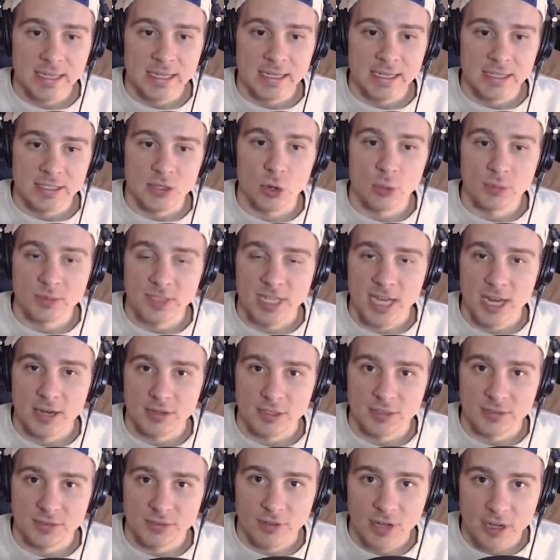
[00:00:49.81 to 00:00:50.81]
His hometown
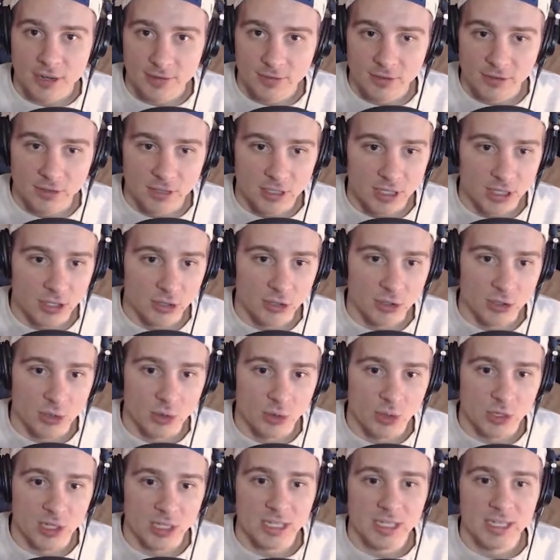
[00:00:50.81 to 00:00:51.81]
is Frankfort,
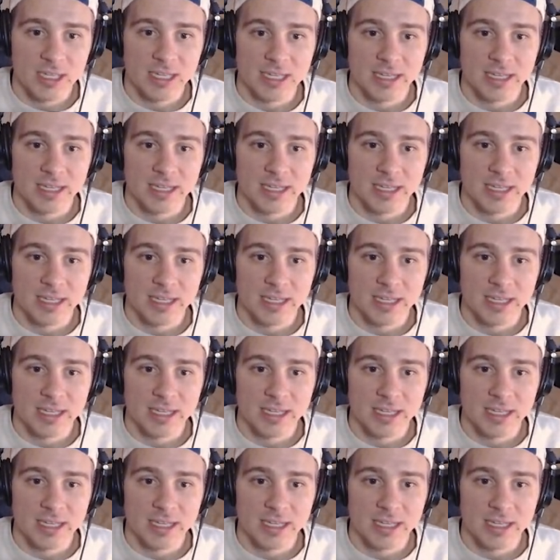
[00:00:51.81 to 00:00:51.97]
Illinois.